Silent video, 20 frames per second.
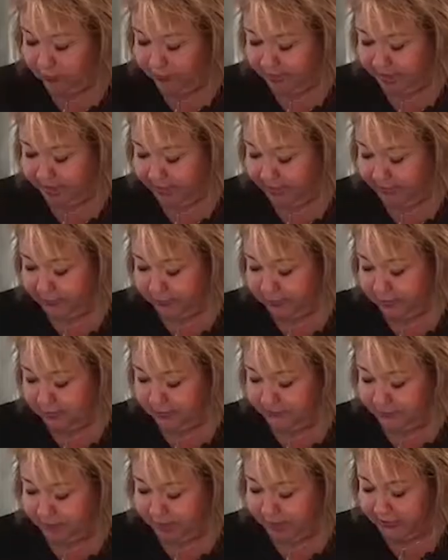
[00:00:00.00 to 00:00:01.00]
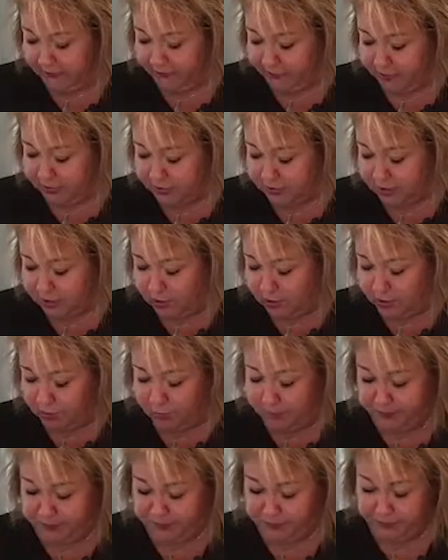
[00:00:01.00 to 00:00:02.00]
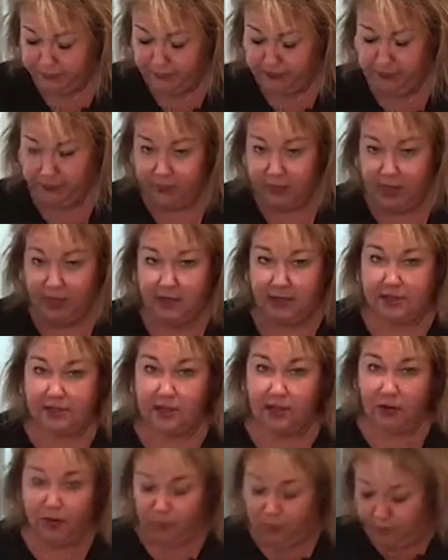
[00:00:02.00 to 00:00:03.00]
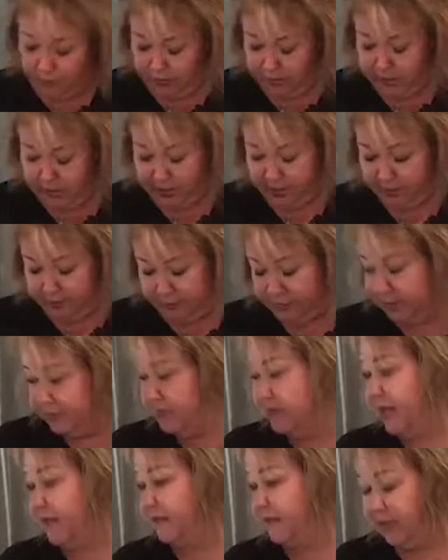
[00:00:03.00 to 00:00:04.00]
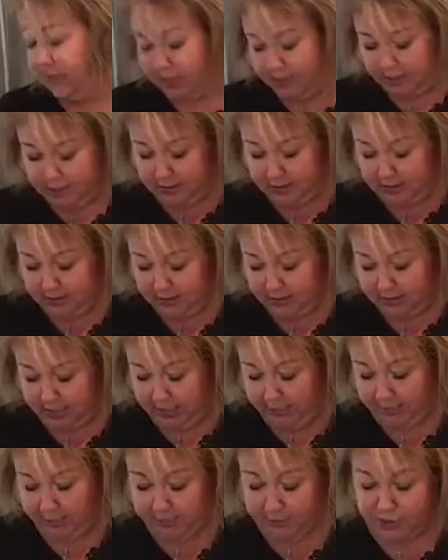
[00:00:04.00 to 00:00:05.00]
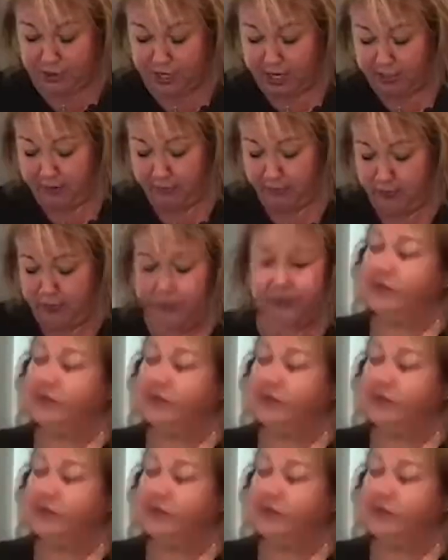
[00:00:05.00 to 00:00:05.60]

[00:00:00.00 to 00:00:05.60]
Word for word: pound for my first goal. So then I definitely got to keep on track with